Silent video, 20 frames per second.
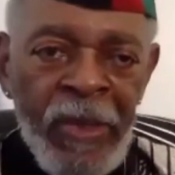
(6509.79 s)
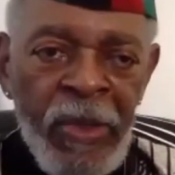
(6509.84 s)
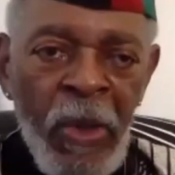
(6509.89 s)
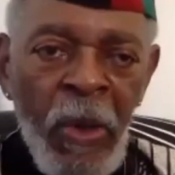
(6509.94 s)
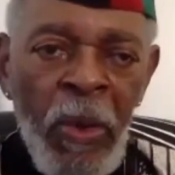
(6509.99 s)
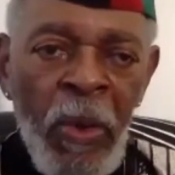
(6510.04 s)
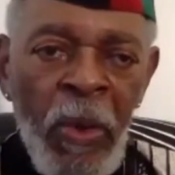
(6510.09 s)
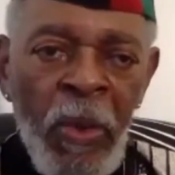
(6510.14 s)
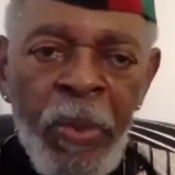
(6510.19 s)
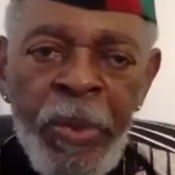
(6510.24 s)

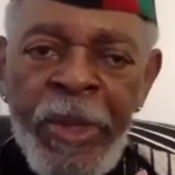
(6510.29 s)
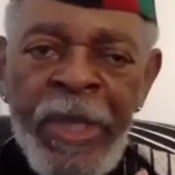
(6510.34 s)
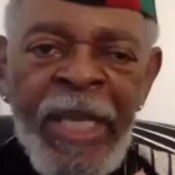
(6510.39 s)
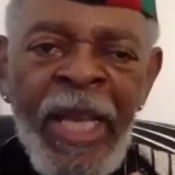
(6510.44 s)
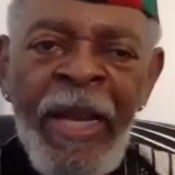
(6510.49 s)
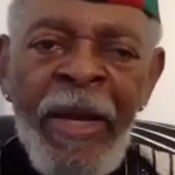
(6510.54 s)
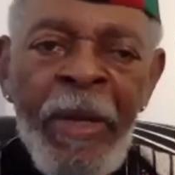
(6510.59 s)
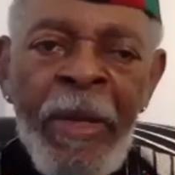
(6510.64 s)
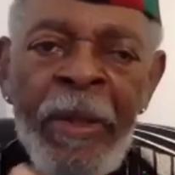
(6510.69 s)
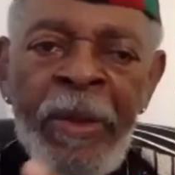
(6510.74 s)
So
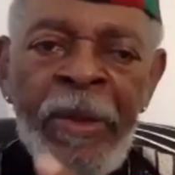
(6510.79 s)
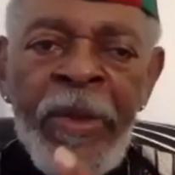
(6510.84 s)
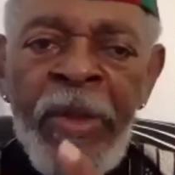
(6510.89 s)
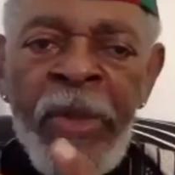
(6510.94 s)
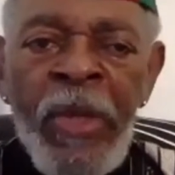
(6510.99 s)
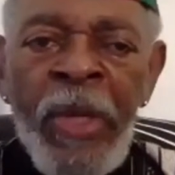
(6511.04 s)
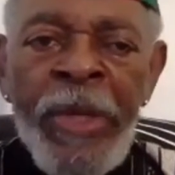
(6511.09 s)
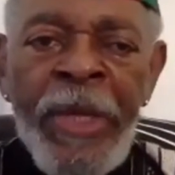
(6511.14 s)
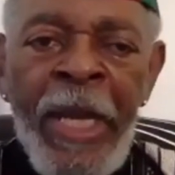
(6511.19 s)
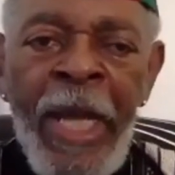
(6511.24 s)
there
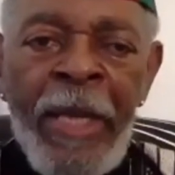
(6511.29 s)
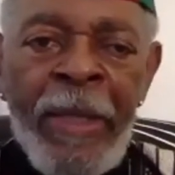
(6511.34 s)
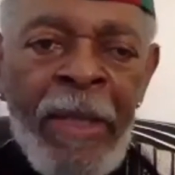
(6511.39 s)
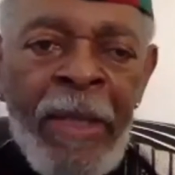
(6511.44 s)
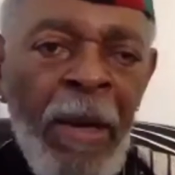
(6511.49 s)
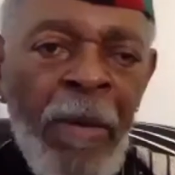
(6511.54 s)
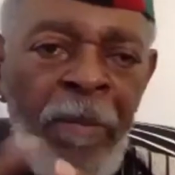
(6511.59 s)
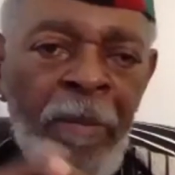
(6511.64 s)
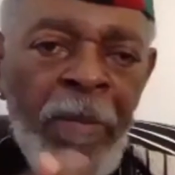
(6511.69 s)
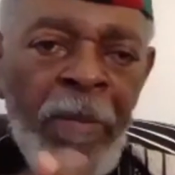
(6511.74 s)
should not
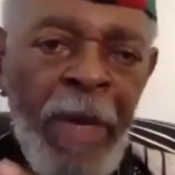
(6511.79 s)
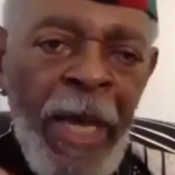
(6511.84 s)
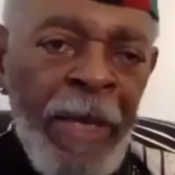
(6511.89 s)
come